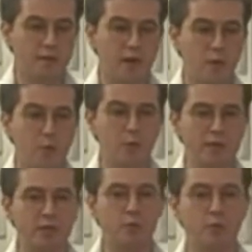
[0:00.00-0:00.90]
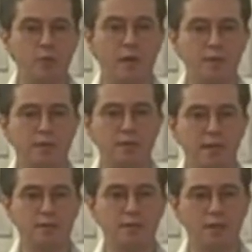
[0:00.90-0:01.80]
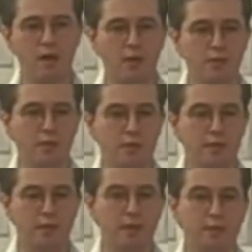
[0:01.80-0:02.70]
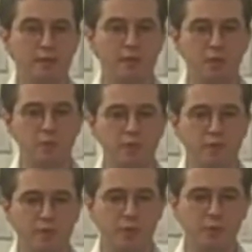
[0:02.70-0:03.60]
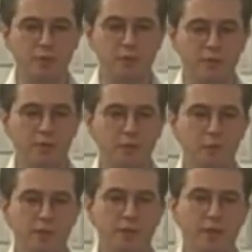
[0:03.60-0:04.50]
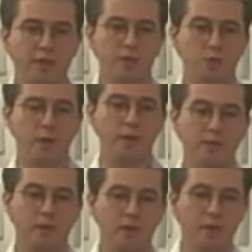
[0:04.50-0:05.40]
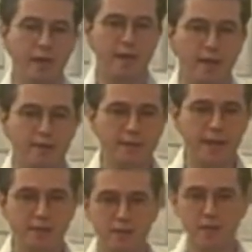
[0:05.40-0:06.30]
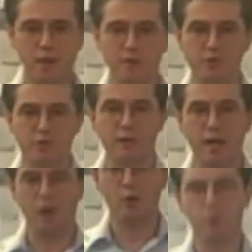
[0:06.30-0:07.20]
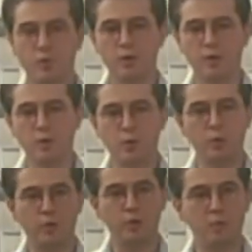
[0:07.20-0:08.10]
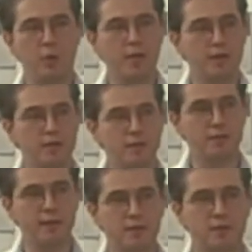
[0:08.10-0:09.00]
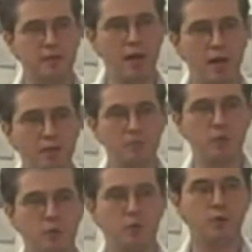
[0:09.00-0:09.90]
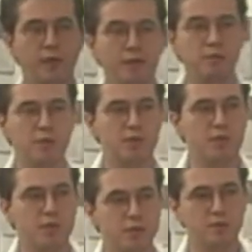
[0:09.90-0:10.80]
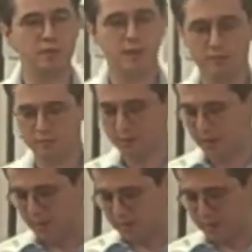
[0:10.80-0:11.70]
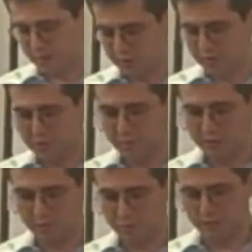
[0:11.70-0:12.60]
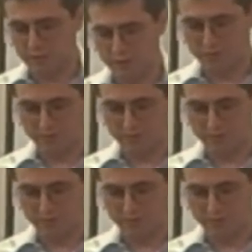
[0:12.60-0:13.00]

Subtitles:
how we need to understand the culture and the communities that we're engaging with, and that is encouraging. Now, will marketers take the time to do that research? That still remains to be seen.